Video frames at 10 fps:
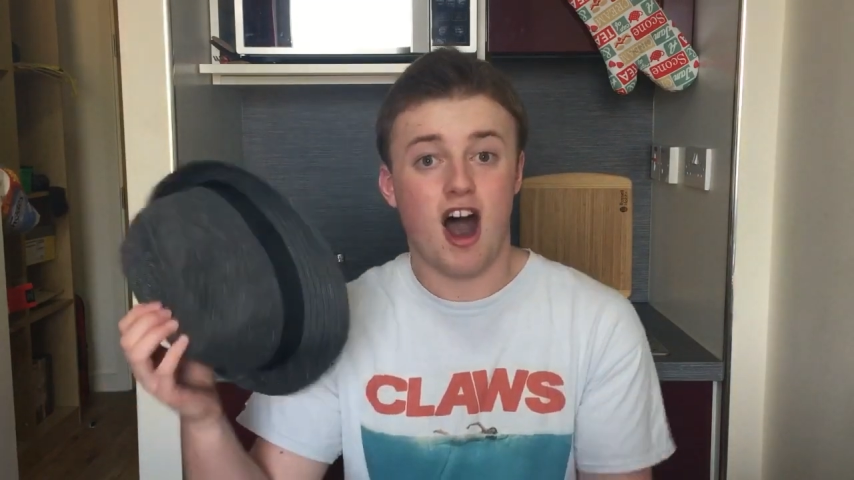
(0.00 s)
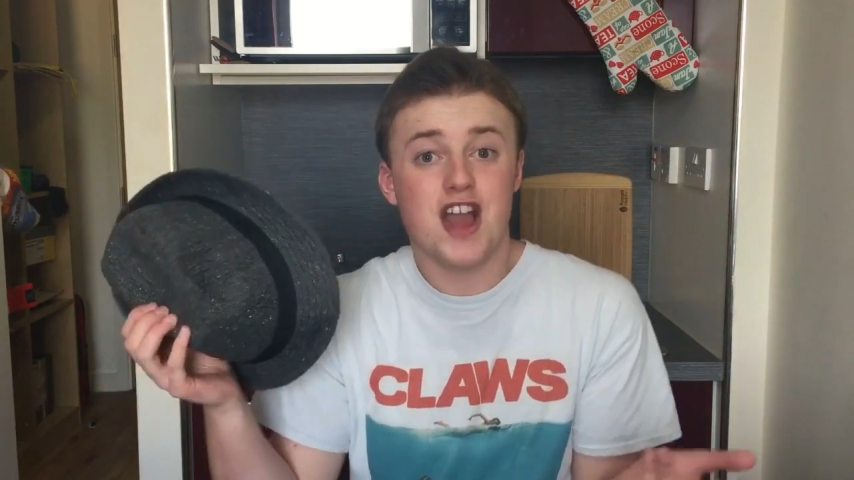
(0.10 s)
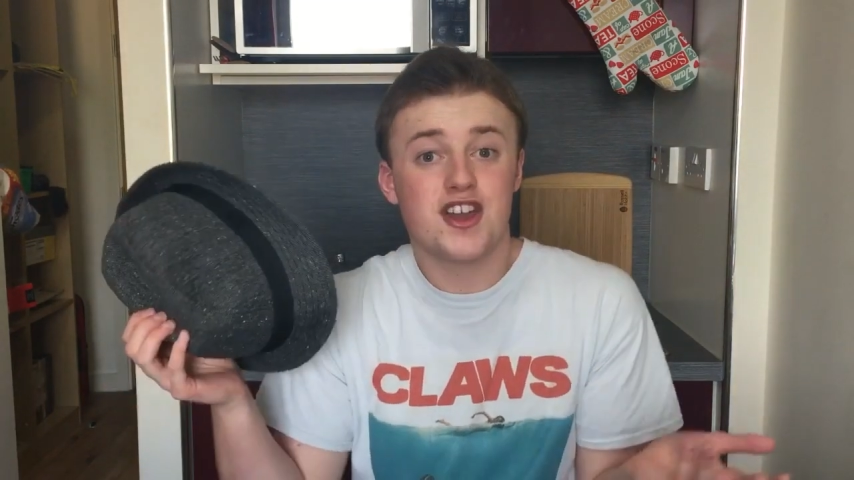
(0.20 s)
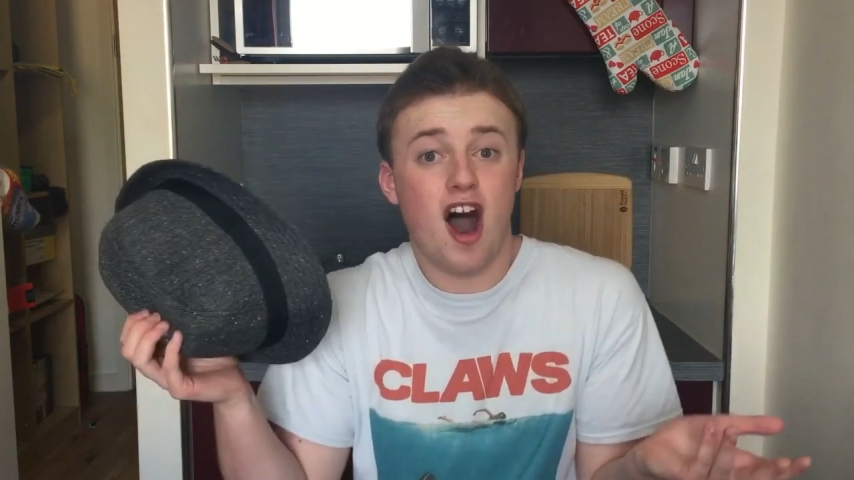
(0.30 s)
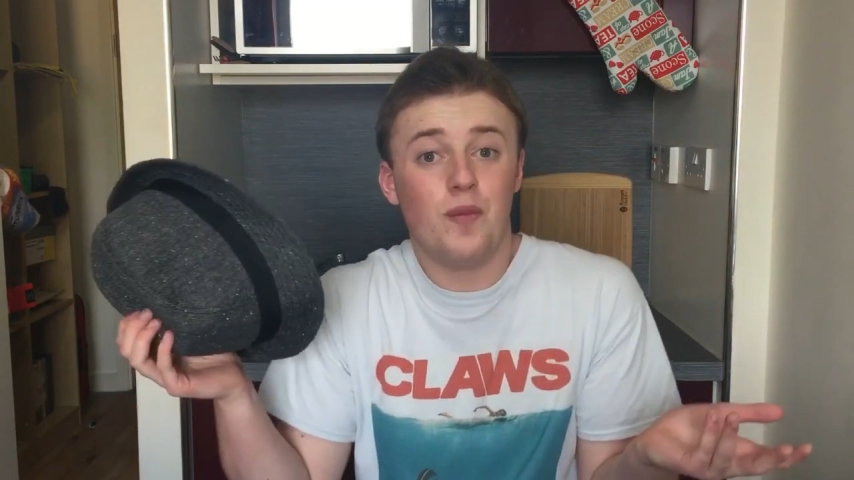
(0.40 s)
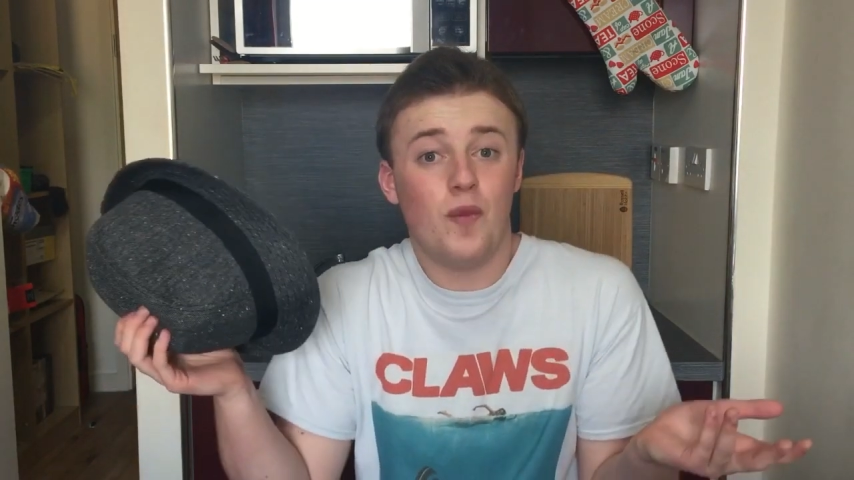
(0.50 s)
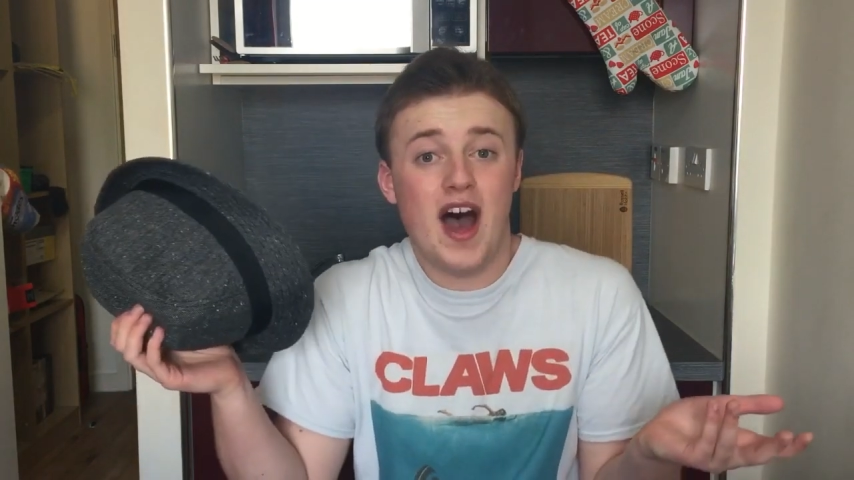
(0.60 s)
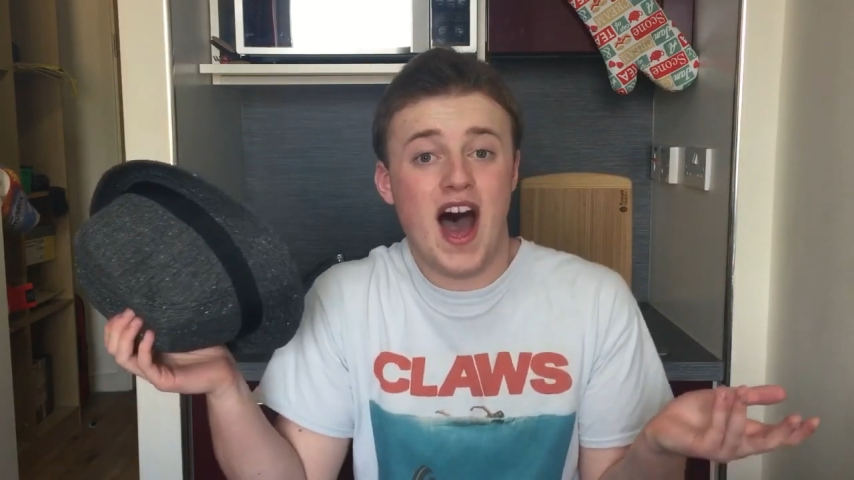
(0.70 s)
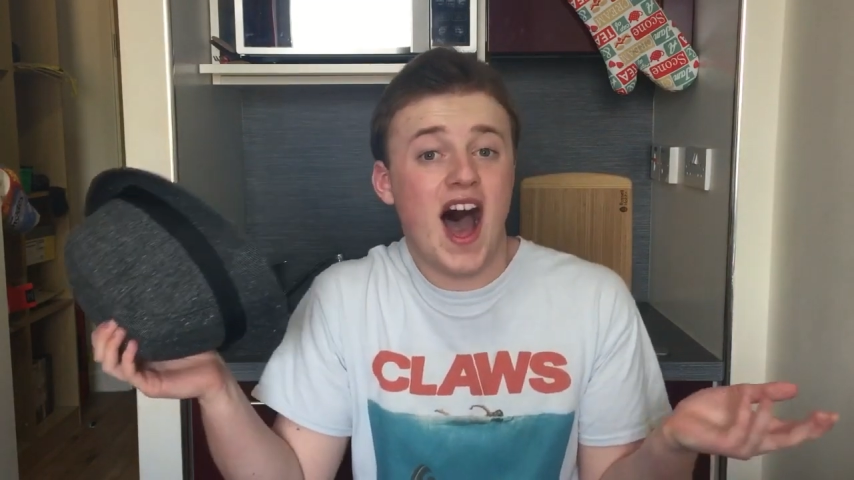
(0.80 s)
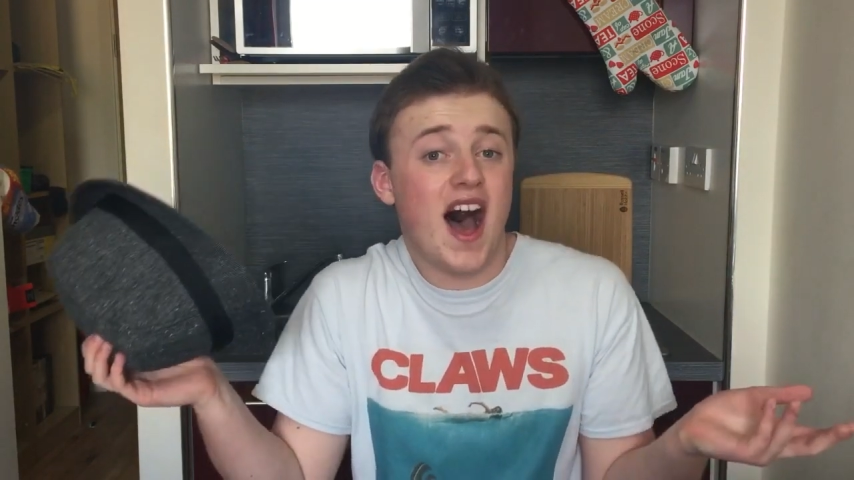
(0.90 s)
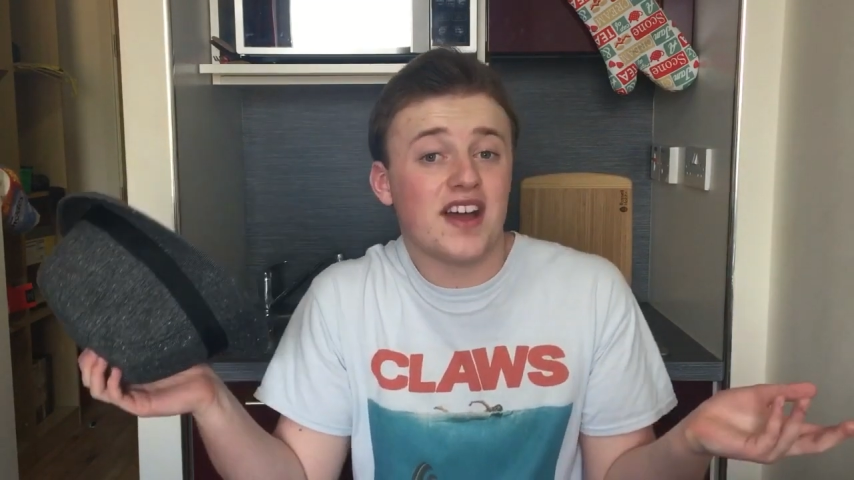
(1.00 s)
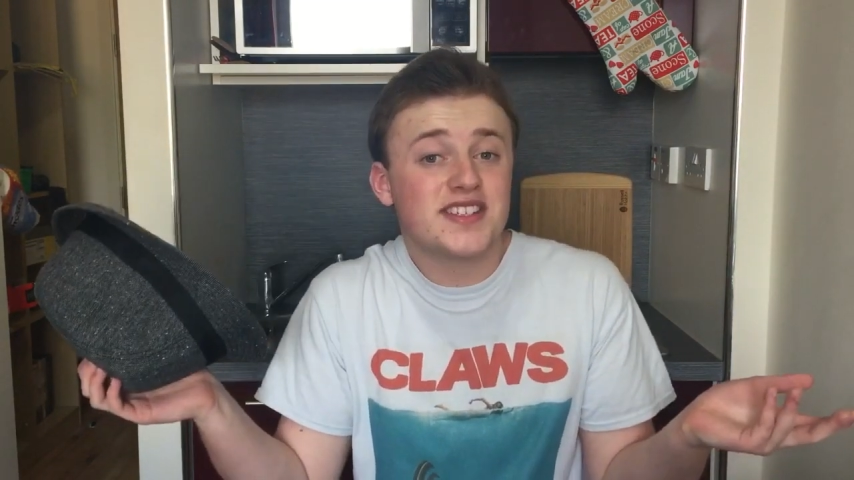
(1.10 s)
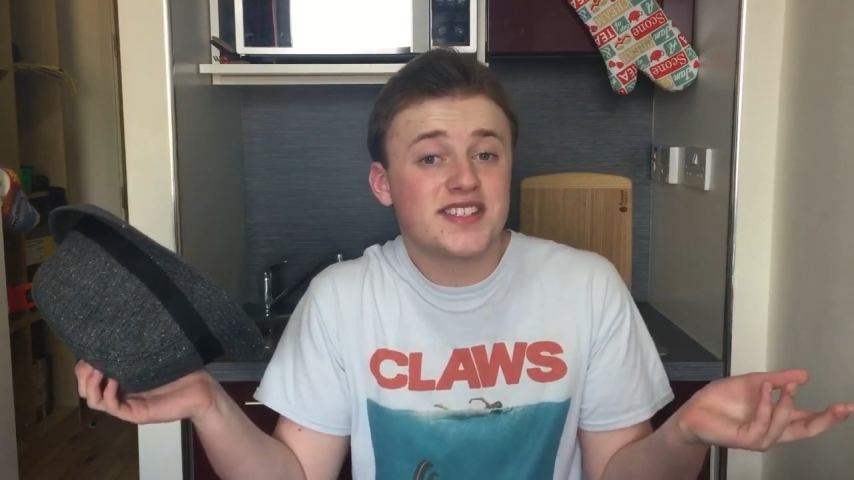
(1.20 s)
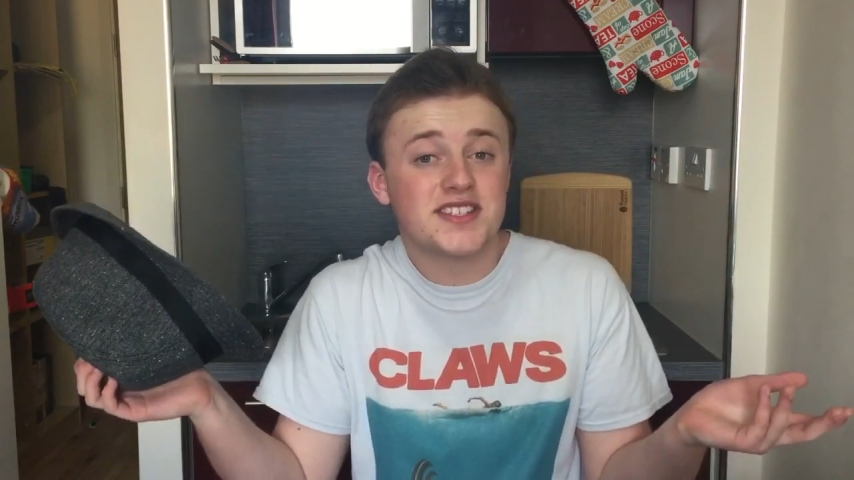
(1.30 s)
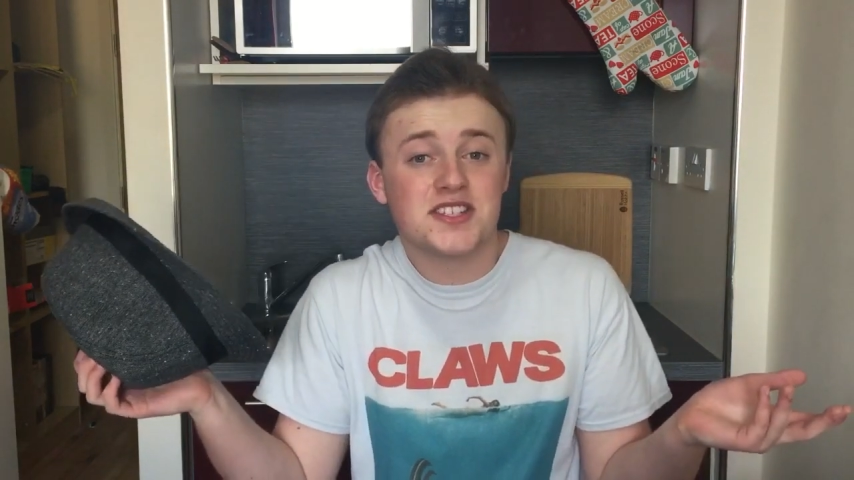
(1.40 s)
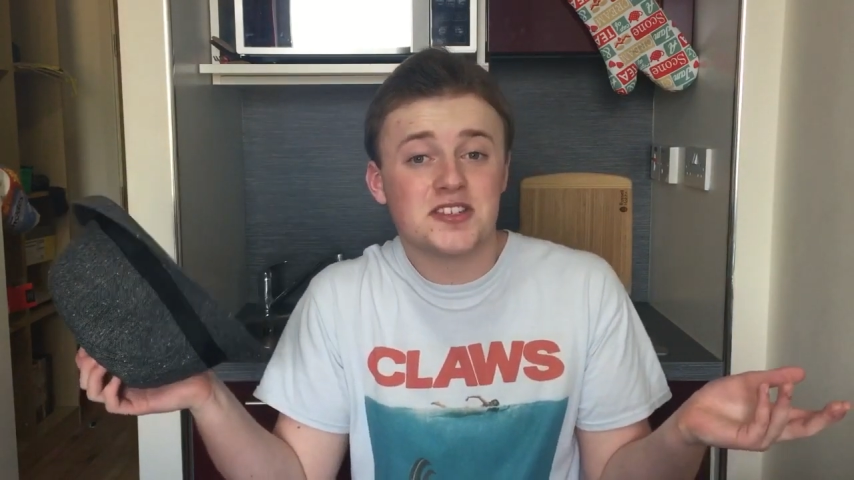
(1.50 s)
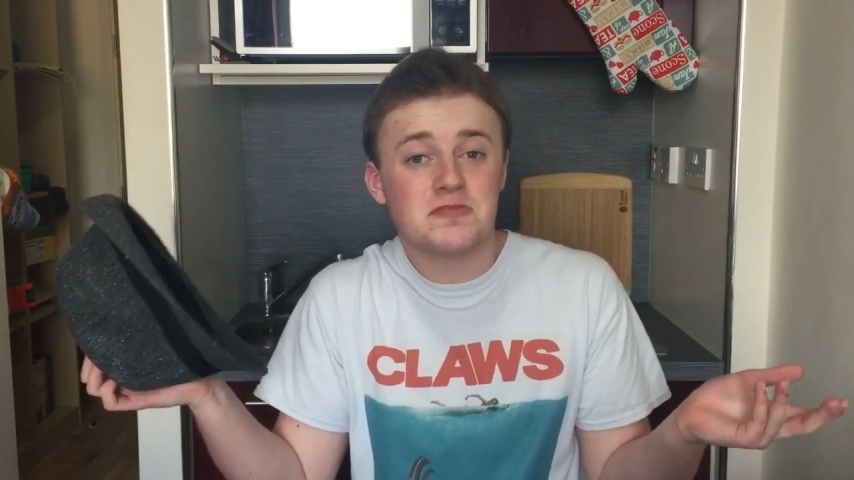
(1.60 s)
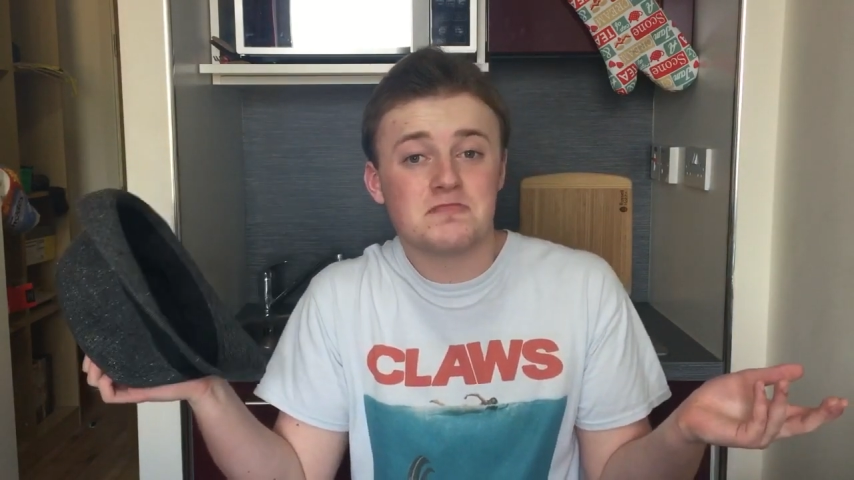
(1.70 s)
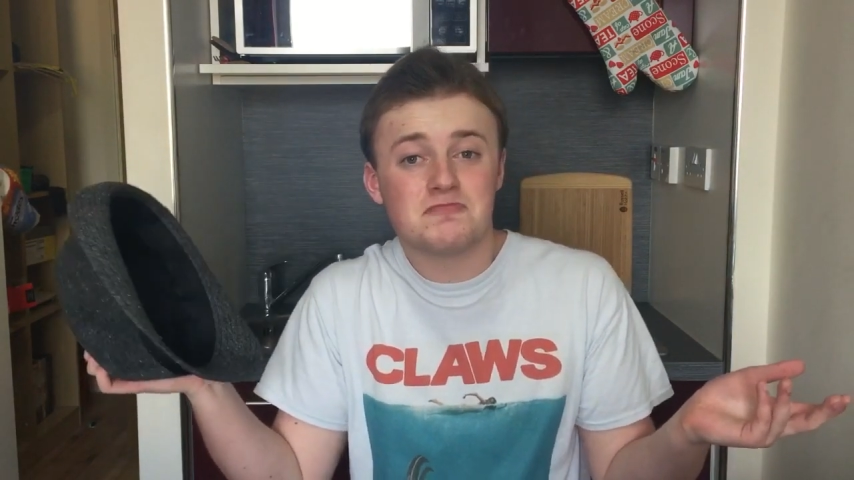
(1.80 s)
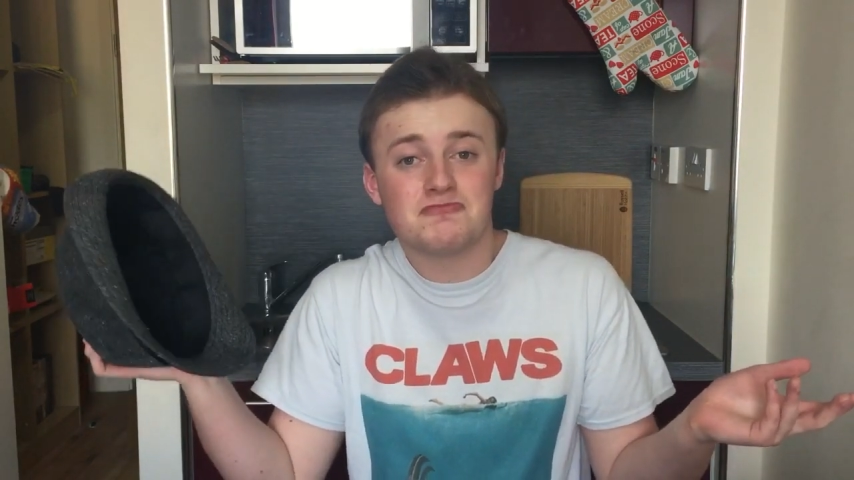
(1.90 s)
I can't wear hats.